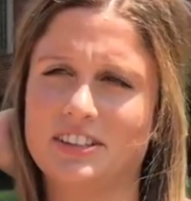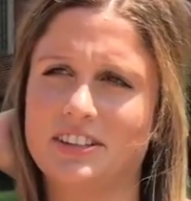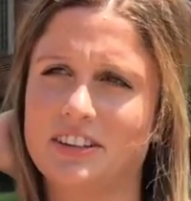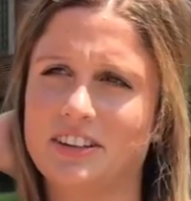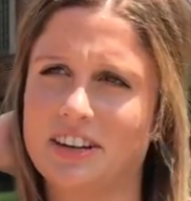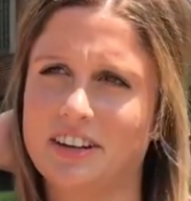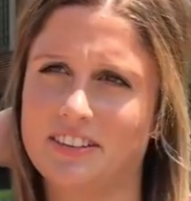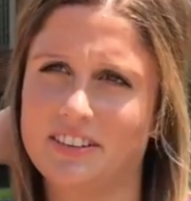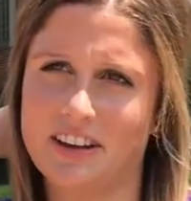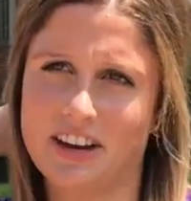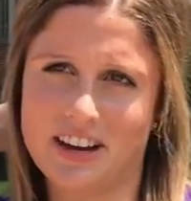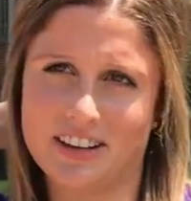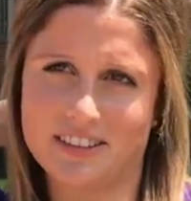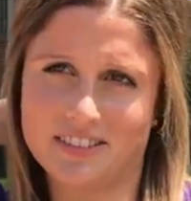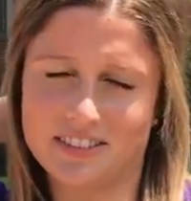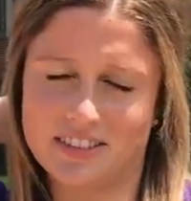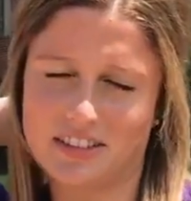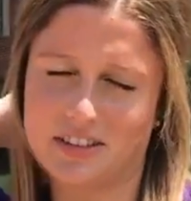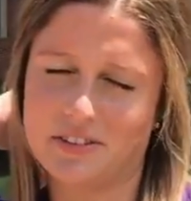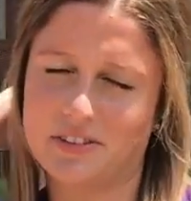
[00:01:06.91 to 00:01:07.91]
either in the
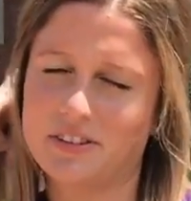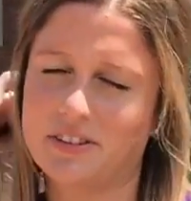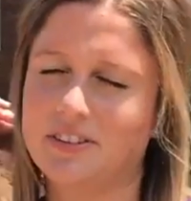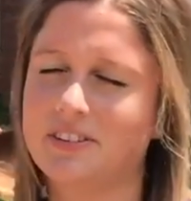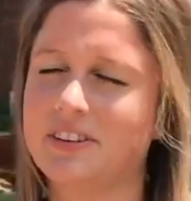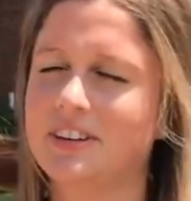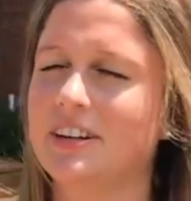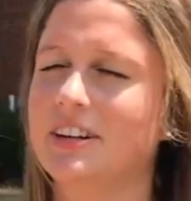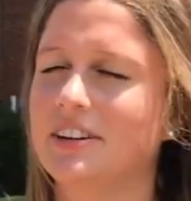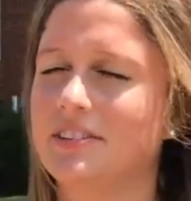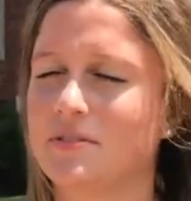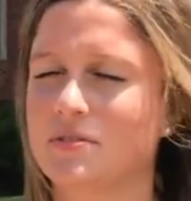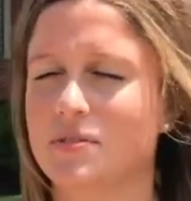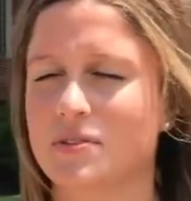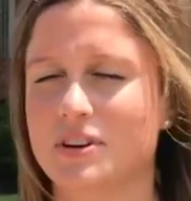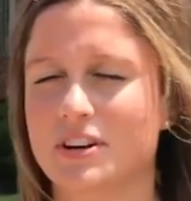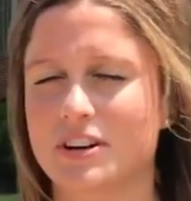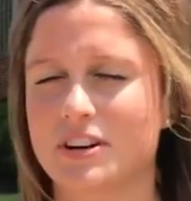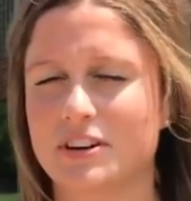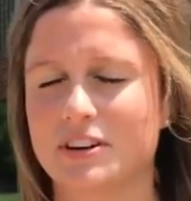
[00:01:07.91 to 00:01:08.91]
ICU unit
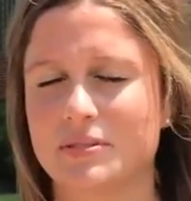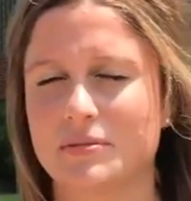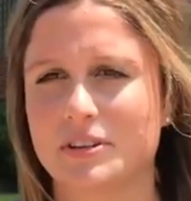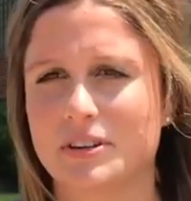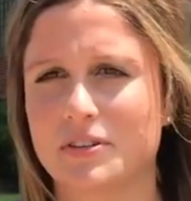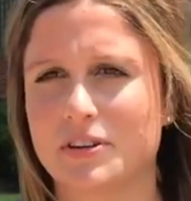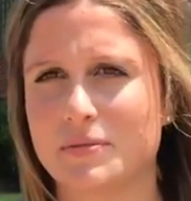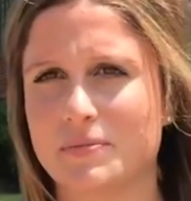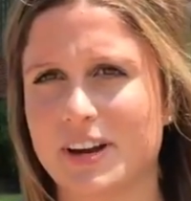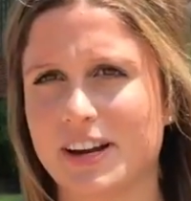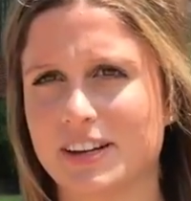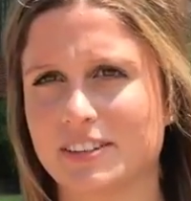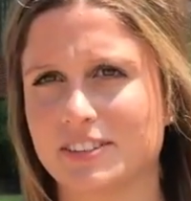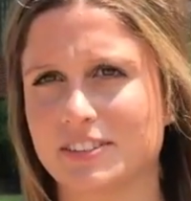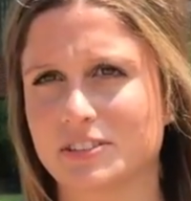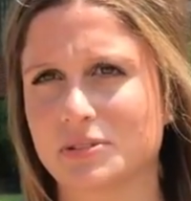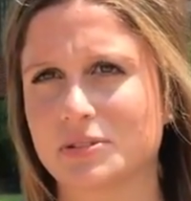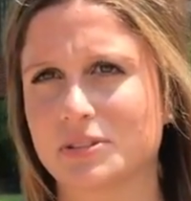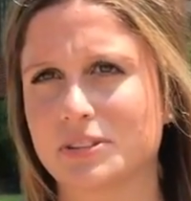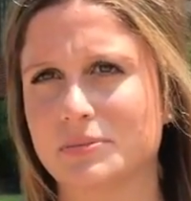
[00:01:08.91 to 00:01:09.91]
or going back to
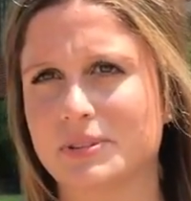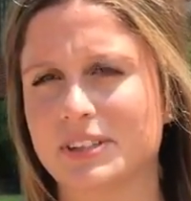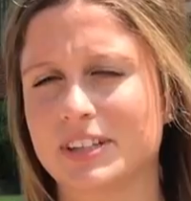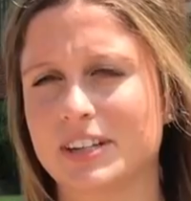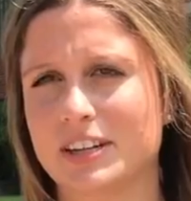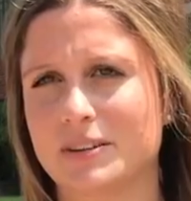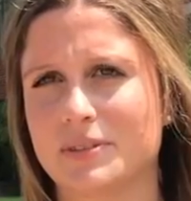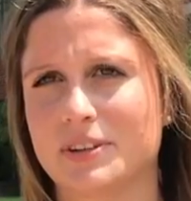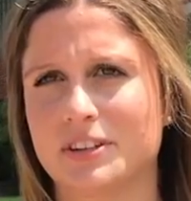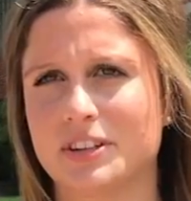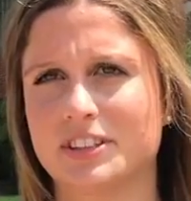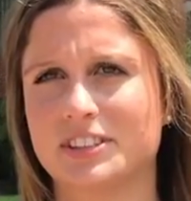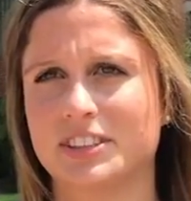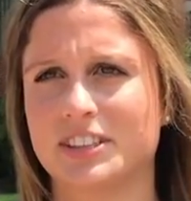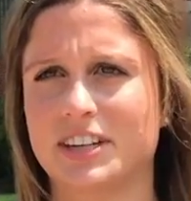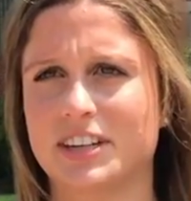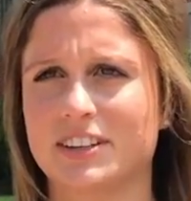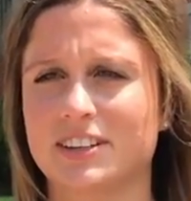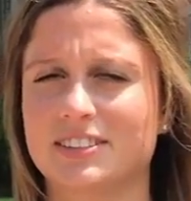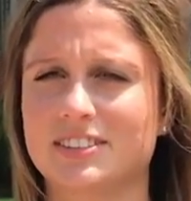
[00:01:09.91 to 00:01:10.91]
school to become a nurse
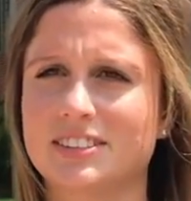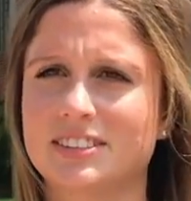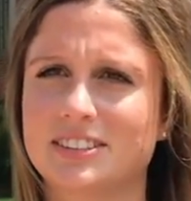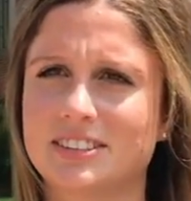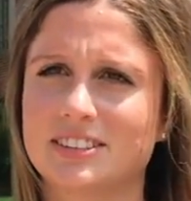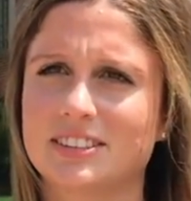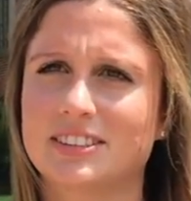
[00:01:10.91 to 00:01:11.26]
anesthetist.